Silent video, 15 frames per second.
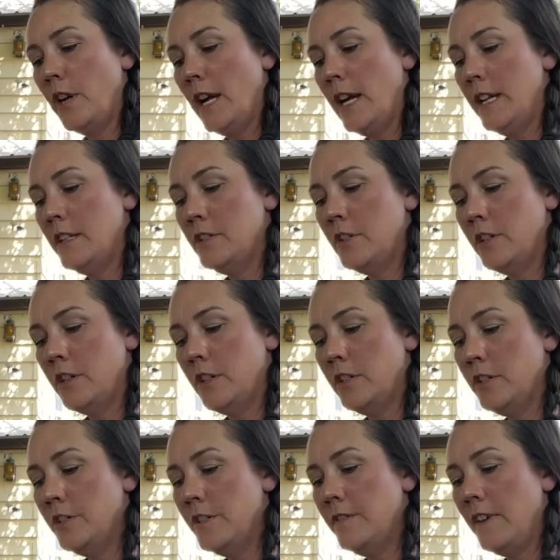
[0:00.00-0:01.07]
ahead and turn on
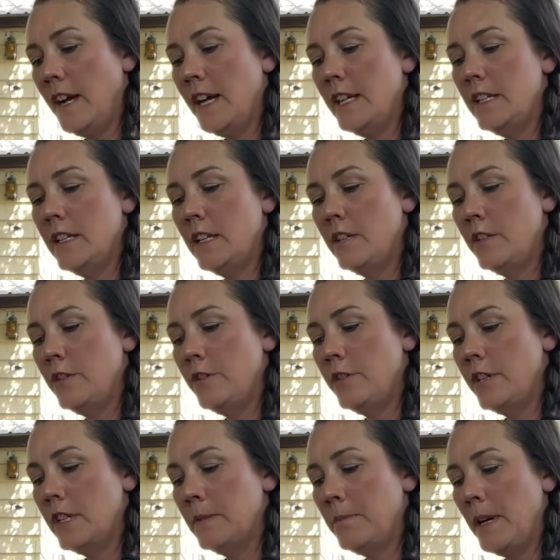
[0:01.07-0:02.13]
your device, and you do
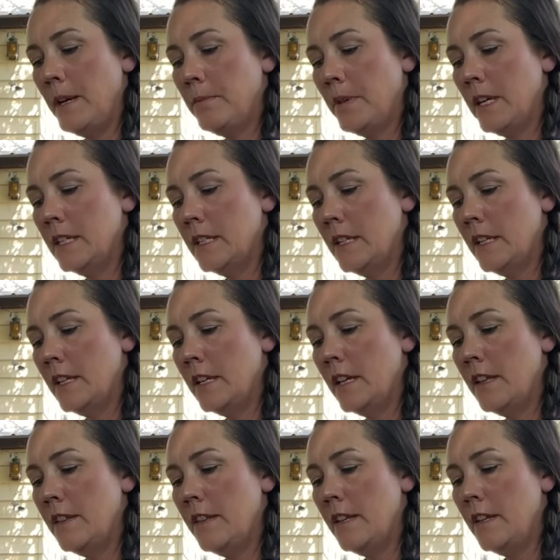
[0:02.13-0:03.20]
this by pressing
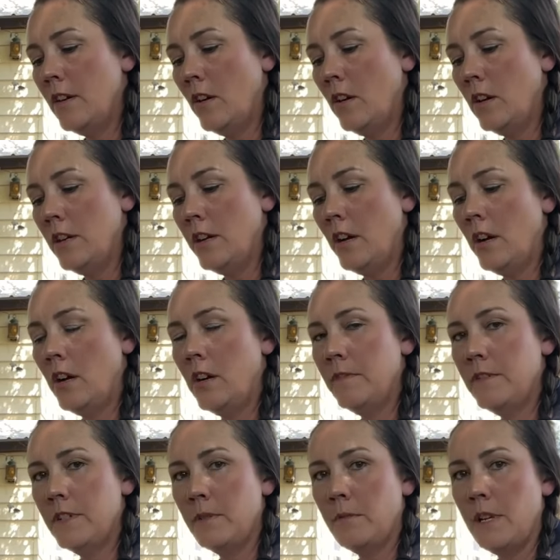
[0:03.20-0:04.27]
the
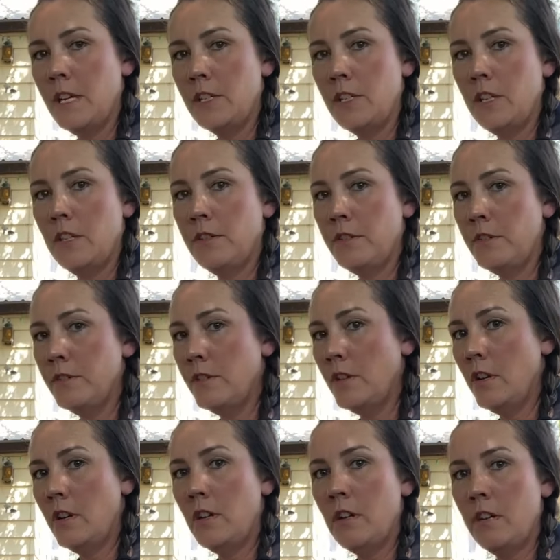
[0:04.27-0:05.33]
on-off switch. It turns
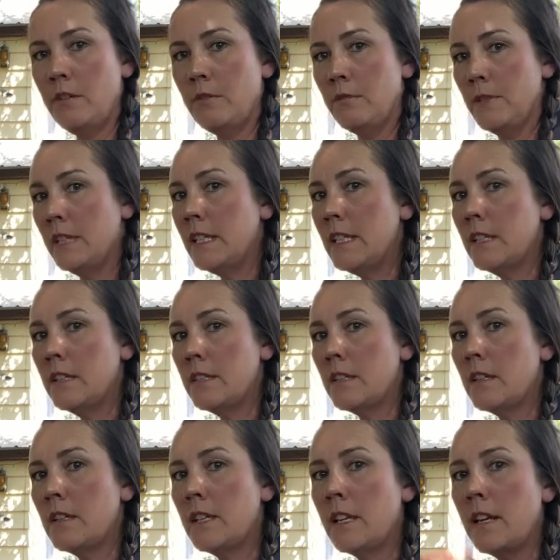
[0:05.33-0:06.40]
on really
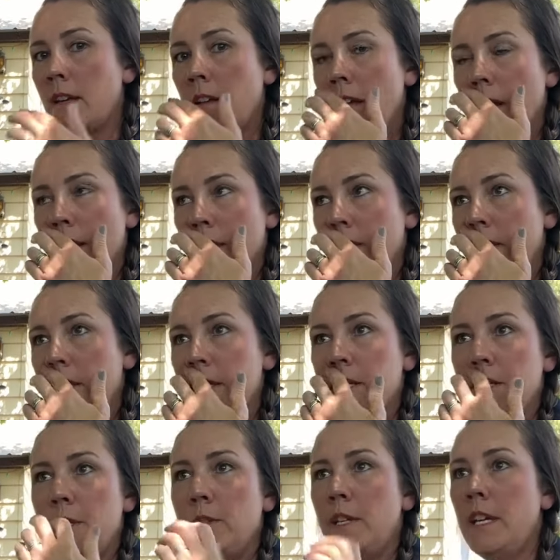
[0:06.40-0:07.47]
easily.
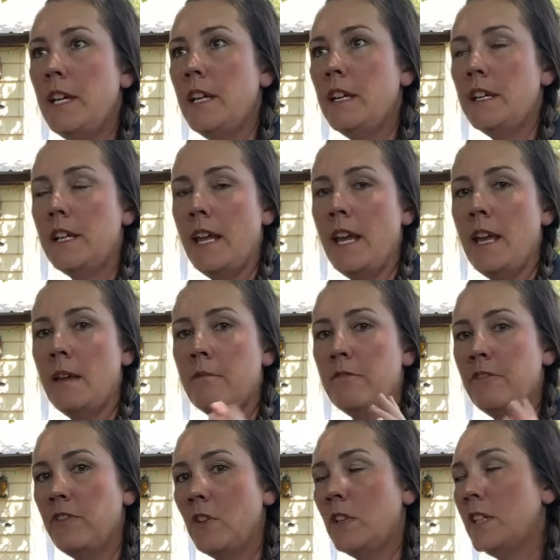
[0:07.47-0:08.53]
This unit came
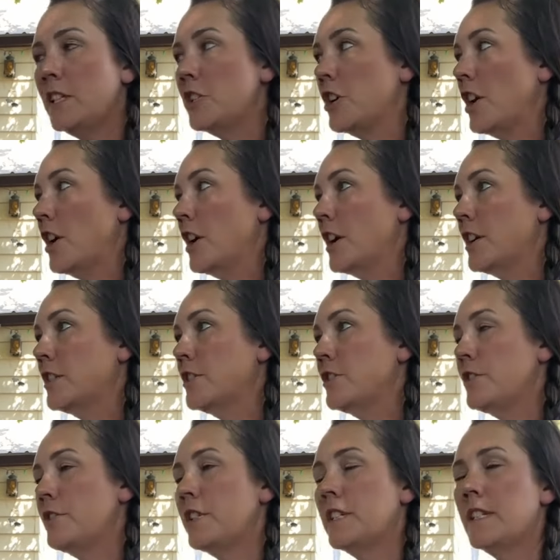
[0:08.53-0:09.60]
fully
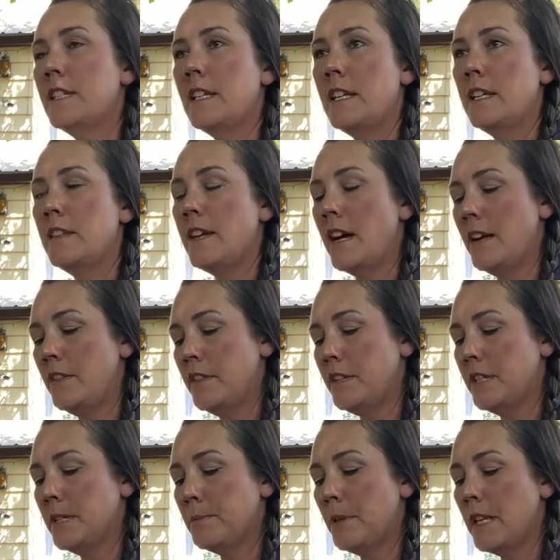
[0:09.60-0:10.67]
charged. You can see that the
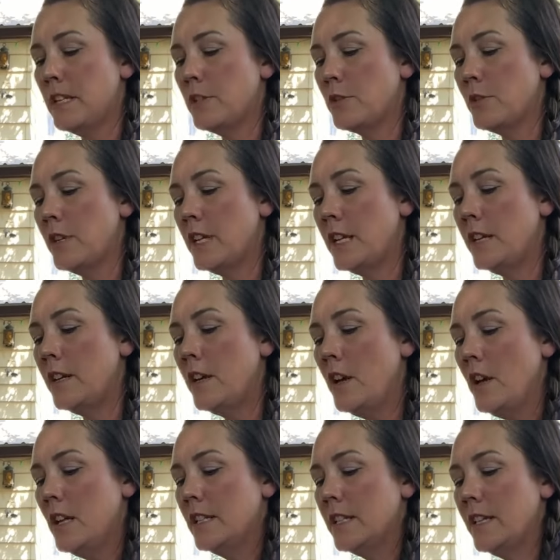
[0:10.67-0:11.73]
display screen
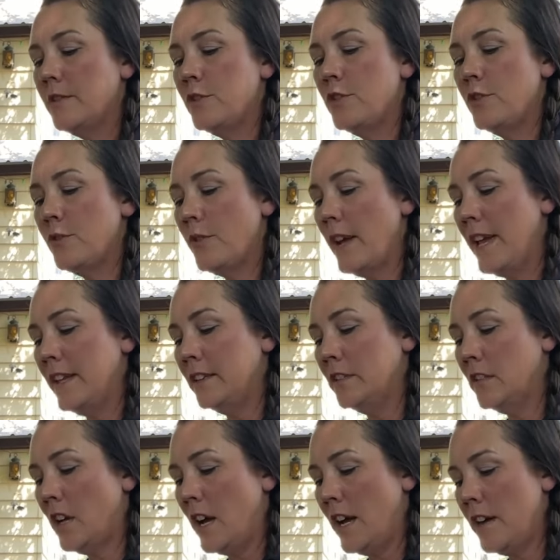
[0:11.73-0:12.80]
gives you a
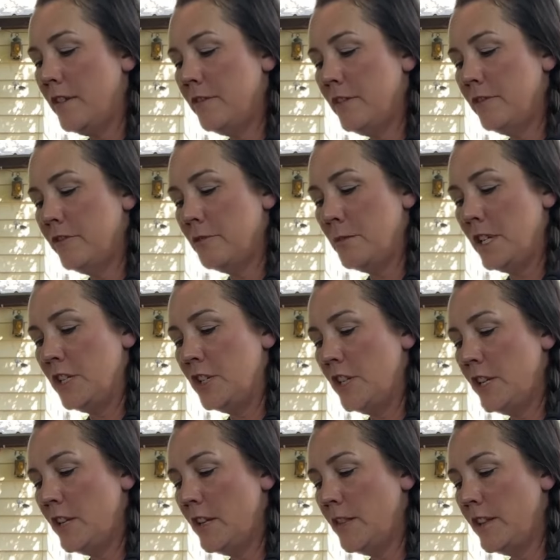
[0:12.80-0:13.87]
lot of
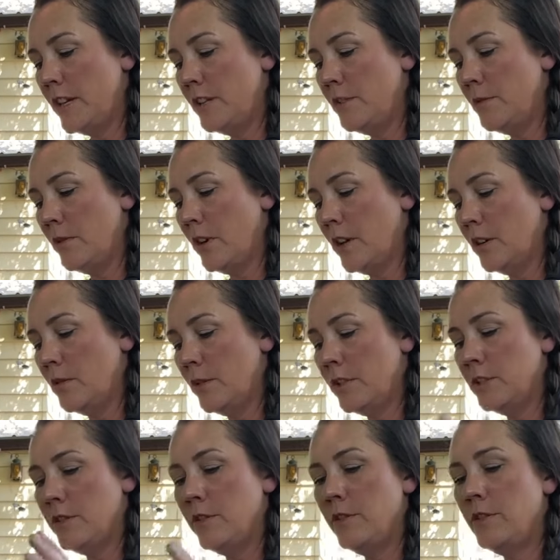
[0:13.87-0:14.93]
information that you are
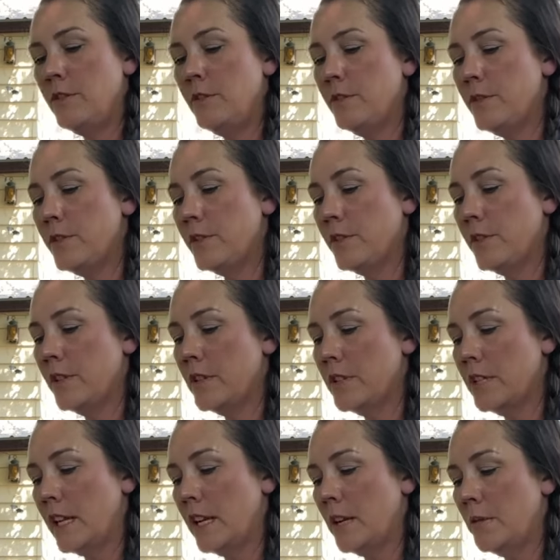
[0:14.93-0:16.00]
going to use during the
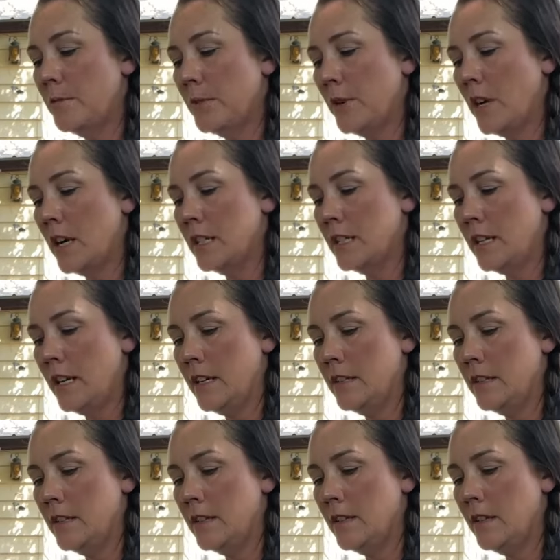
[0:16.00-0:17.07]
setup process.